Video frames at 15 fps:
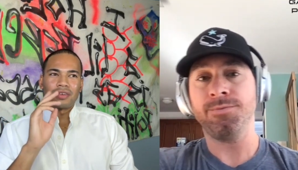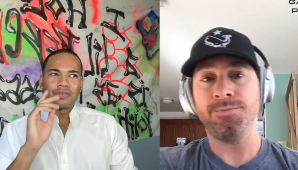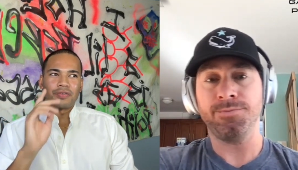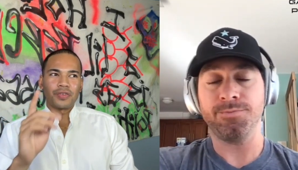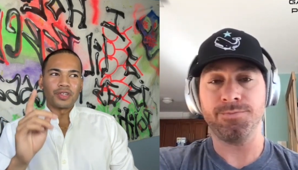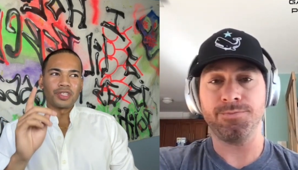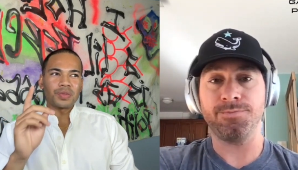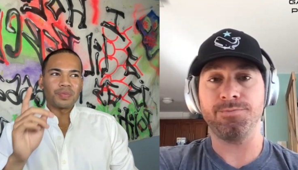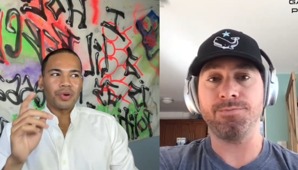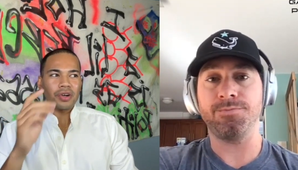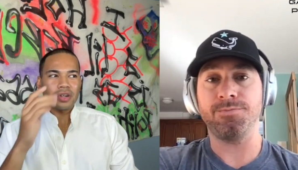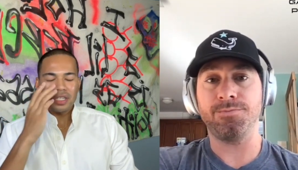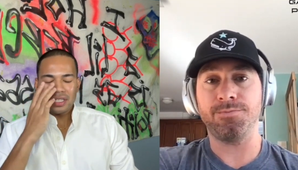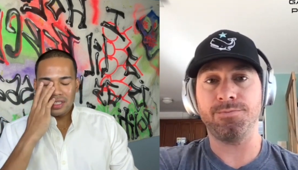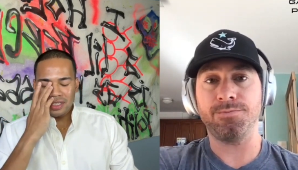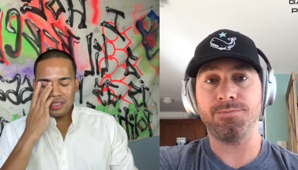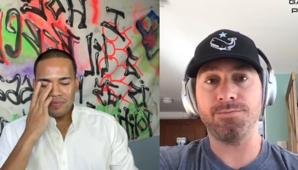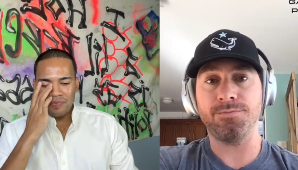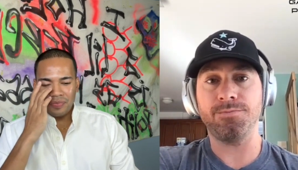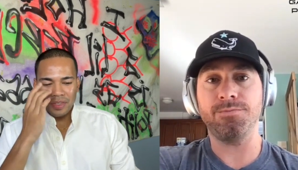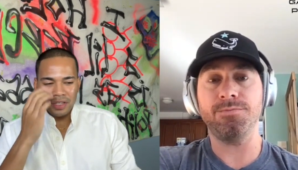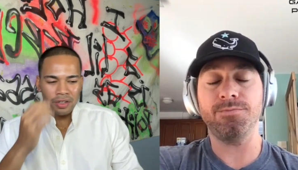Speaker 1: the first part
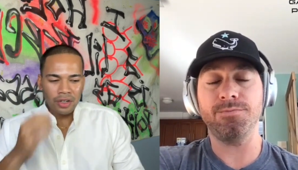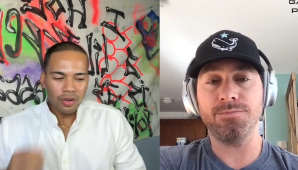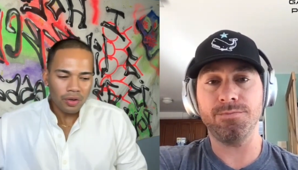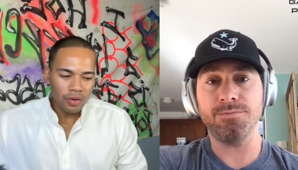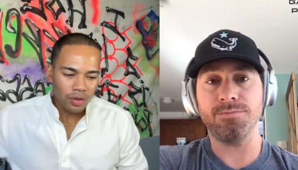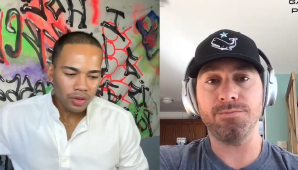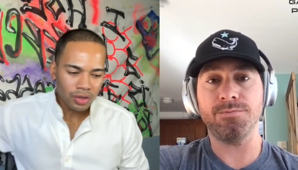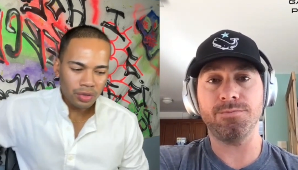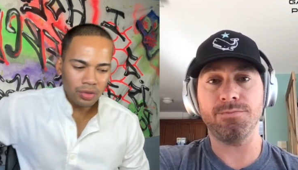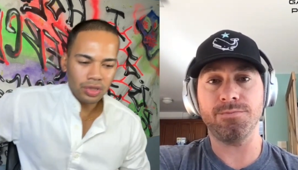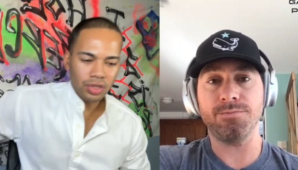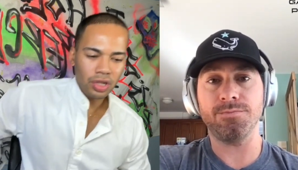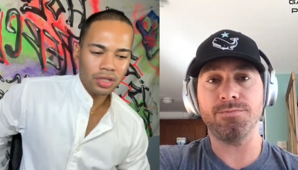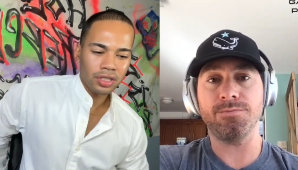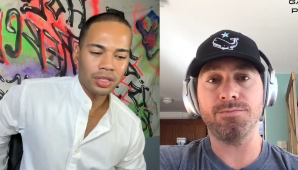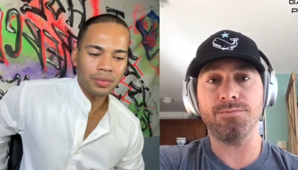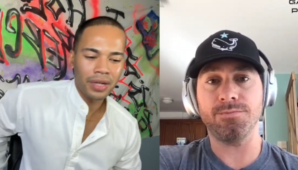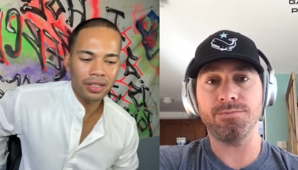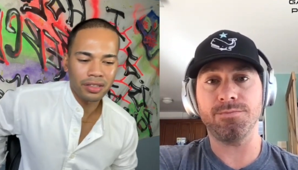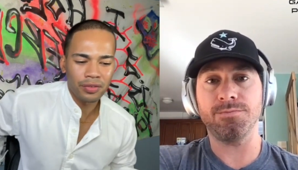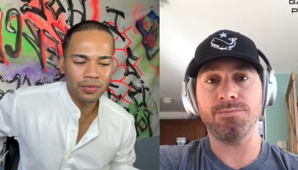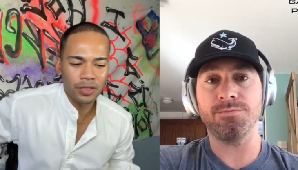is you know, you talked
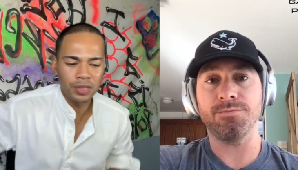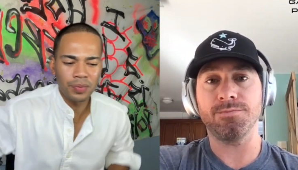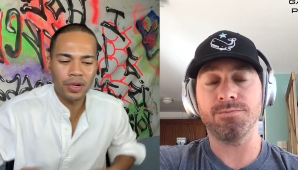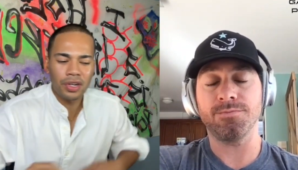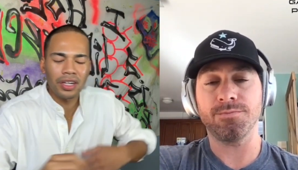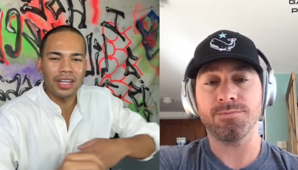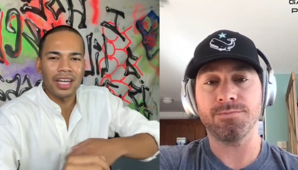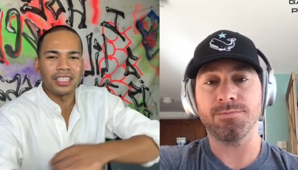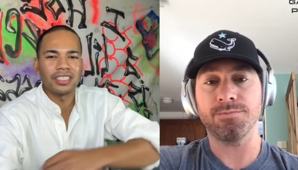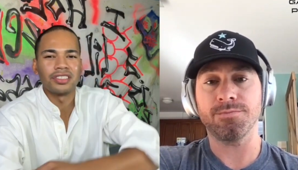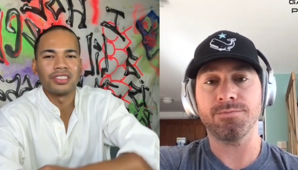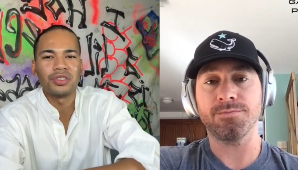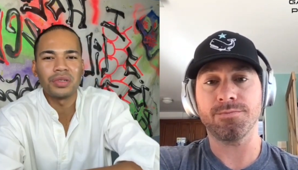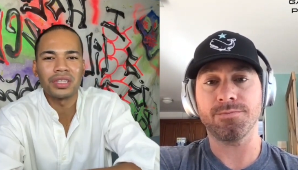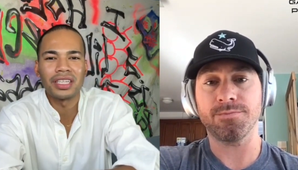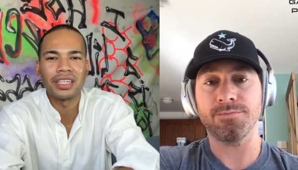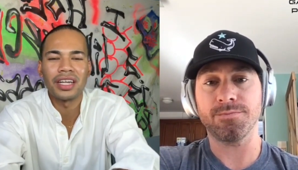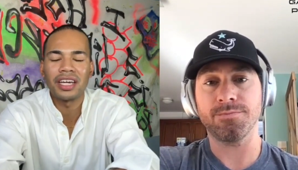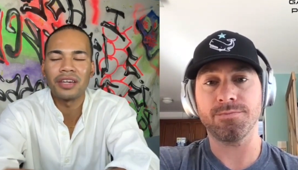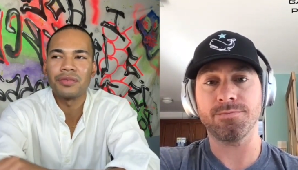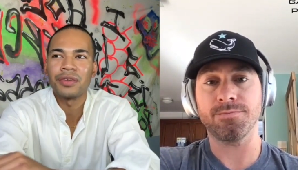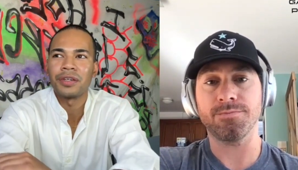about the first part has to do with the
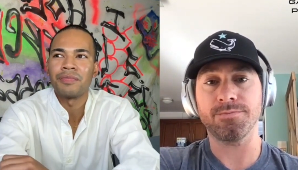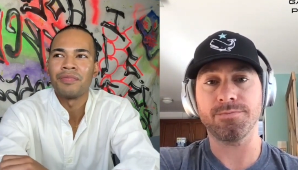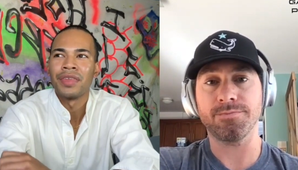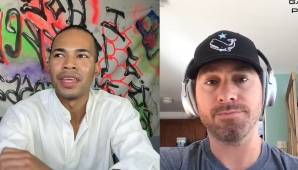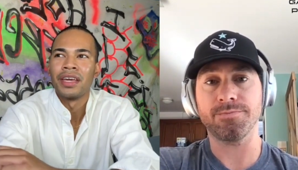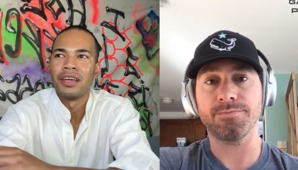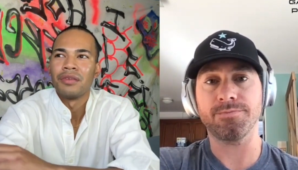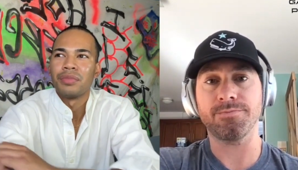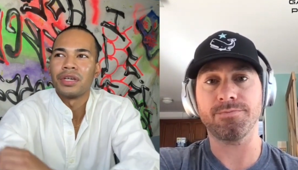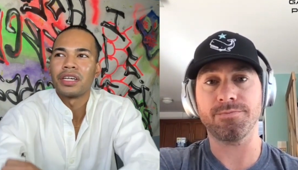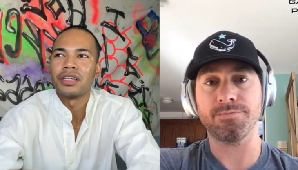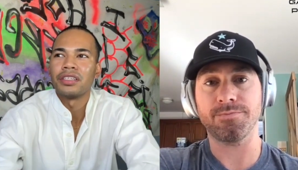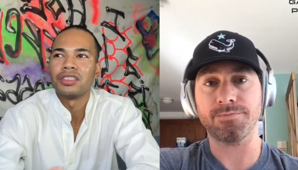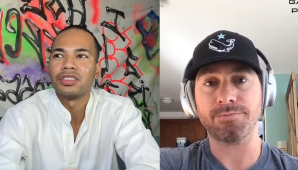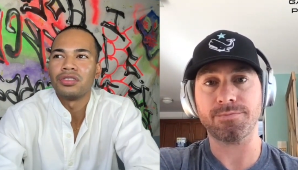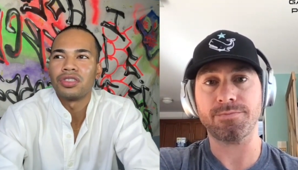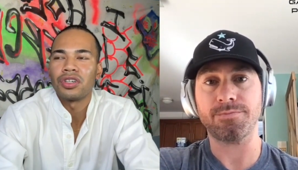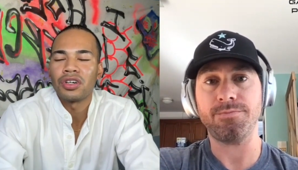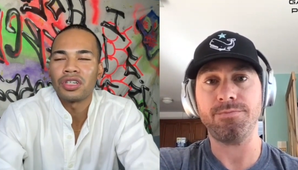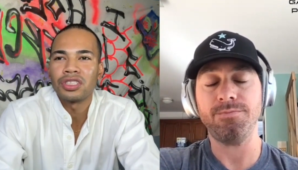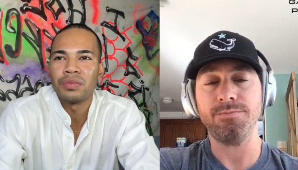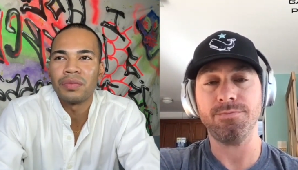naming because you
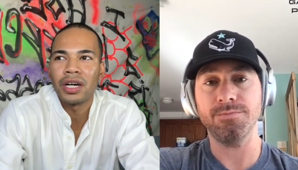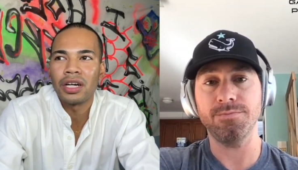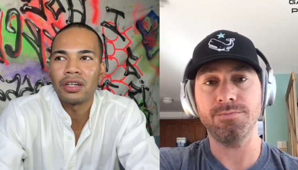talked